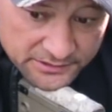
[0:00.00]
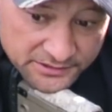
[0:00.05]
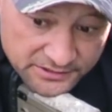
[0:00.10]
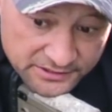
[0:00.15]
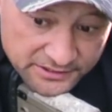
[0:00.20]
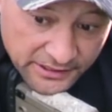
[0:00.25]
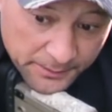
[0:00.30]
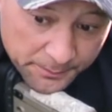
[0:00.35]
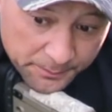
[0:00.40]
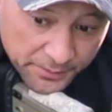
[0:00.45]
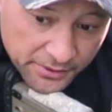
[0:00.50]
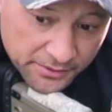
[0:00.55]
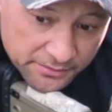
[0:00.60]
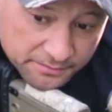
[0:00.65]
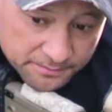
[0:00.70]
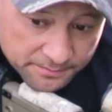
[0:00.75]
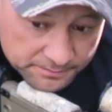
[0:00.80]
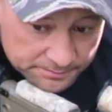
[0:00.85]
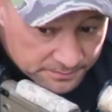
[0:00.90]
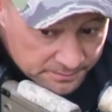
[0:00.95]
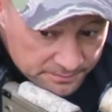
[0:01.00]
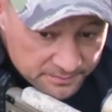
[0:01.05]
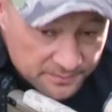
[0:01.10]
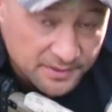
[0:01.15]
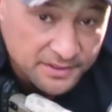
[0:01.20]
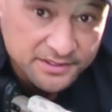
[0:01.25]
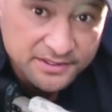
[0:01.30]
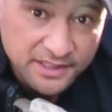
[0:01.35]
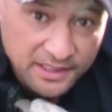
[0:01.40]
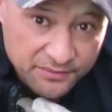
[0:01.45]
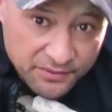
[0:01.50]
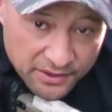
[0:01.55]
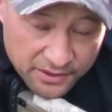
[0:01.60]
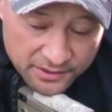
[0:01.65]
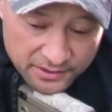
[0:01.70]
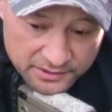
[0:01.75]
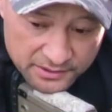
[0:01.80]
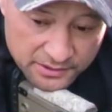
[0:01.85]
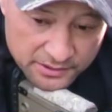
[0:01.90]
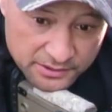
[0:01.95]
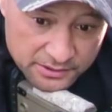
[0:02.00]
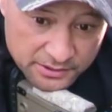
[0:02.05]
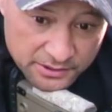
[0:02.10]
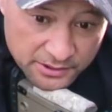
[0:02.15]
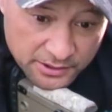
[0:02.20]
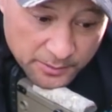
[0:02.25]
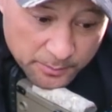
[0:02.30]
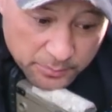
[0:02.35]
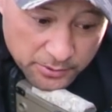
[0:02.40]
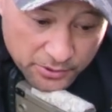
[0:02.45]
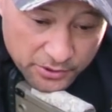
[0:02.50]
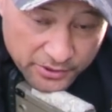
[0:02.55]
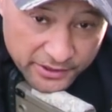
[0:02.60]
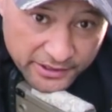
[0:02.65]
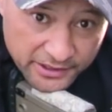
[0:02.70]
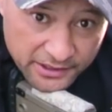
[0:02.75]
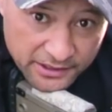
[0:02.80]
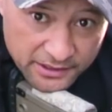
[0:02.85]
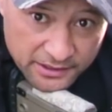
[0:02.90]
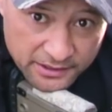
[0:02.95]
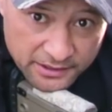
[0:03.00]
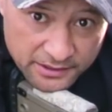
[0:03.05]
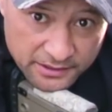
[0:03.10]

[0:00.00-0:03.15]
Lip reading: Step 7, applying